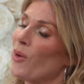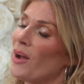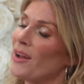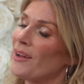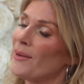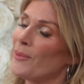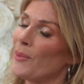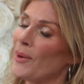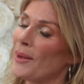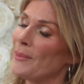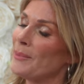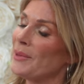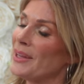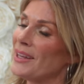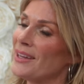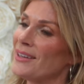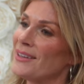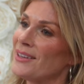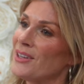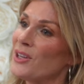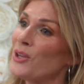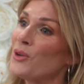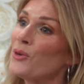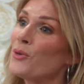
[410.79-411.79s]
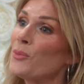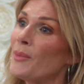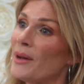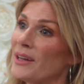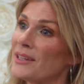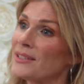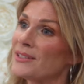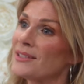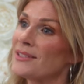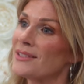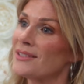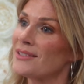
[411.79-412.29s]
I I mean, you
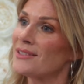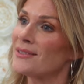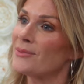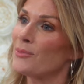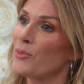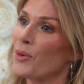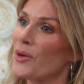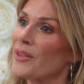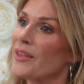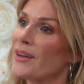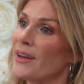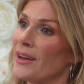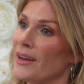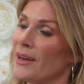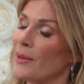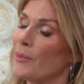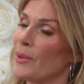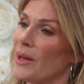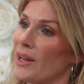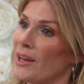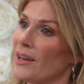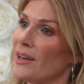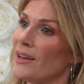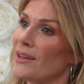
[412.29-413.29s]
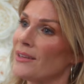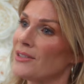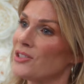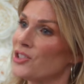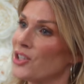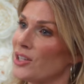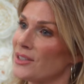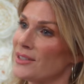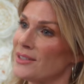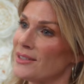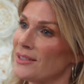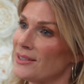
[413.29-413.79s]
must more than anybody
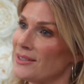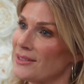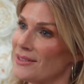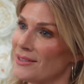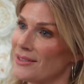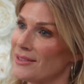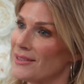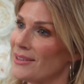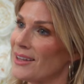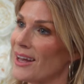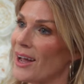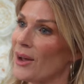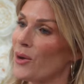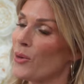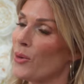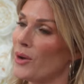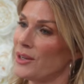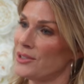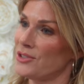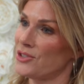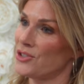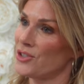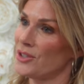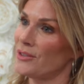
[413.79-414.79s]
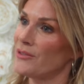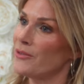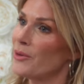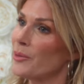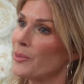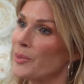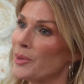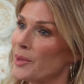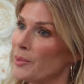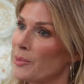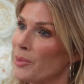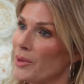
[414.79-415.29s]
just that question
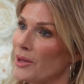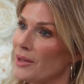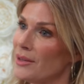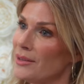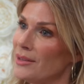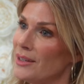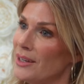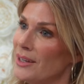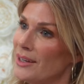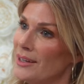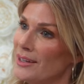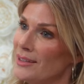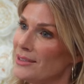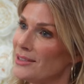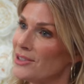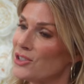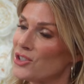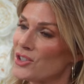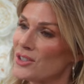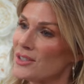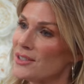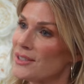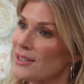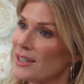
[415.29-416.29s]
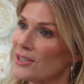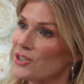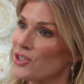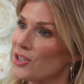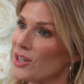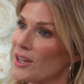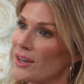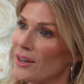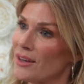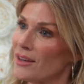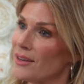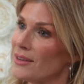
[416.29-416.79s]
from people. It's just such
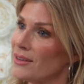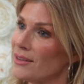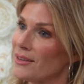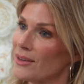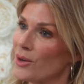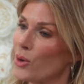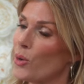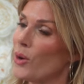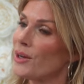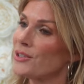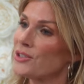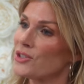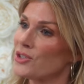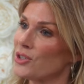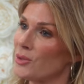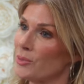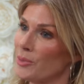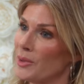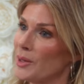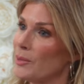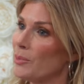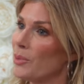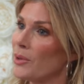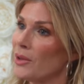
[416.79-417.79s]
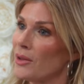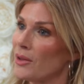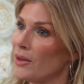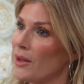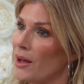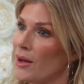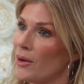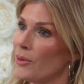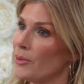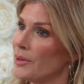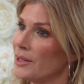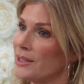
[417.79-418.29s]
a question people
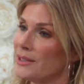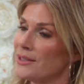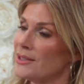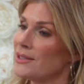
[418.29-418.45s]
always.